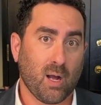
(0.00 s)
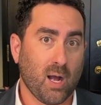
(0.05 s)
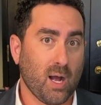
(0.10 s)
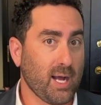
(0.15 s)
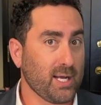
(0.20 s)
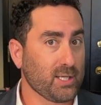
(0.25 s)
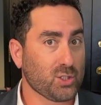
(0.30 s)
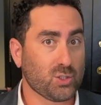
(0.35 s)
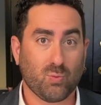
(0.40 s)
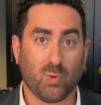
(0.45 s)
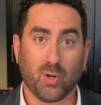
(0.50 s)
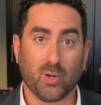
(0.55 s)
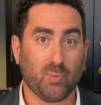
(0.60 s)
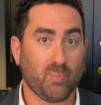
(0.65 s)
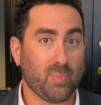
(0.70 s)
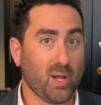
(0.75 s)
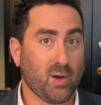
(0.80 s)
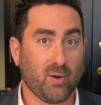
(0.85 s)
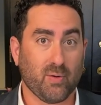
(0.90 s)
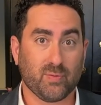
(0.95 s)
I swear you
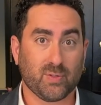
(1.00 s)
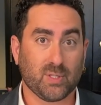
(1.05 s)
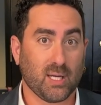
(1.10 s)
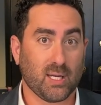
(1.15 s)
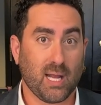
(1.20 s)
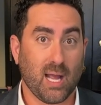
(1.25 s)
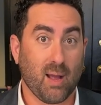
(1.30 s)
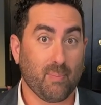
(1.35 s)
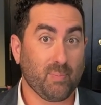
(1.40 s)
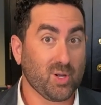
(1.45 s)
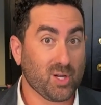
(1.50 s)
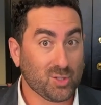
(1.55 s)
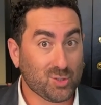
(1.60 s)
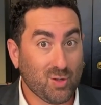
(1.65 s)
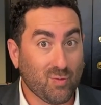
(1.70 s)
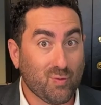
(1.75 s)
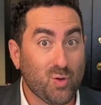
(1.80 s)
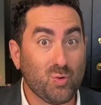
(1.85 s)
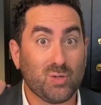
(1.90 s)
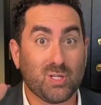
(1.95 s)
better have said yeah, because
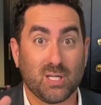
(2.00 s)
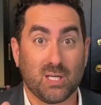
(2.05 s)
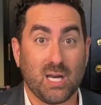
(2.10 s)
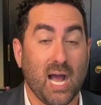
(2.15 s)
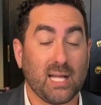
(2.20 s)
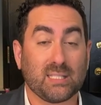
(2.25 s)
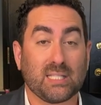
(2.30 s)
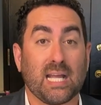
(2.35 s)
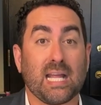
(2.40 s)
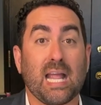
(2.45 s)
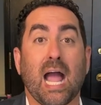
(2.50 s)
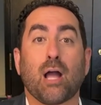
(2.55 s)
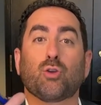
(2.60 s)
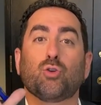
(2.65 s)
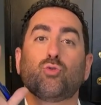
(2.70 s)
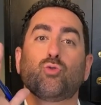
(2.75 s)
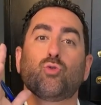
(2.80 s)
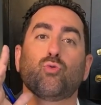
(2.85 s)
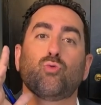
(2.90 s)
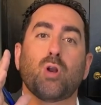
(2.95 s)
if you did not say yeah,
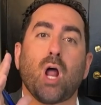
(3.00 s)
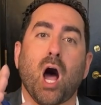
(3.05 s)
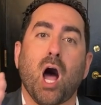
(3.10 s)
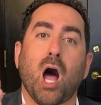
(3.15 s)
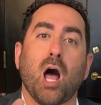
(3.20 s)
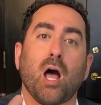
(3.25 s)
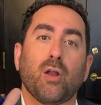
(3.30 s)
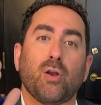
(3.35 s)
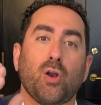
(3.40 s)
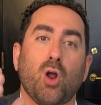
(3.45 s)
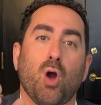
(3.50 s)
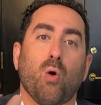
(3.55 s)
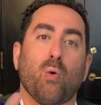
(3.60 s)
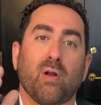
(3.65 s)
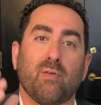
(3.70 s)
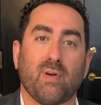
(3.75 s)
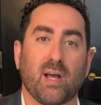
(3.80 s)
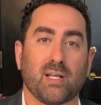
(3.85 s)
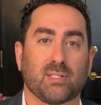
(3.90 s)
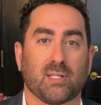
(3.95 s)
you do not know
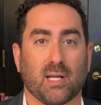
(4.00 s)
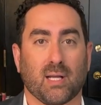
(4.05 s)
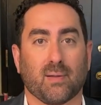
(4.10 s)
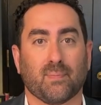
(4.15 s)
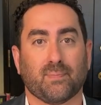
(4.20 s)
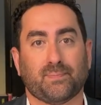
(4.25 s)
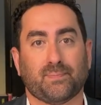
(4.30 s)
investing.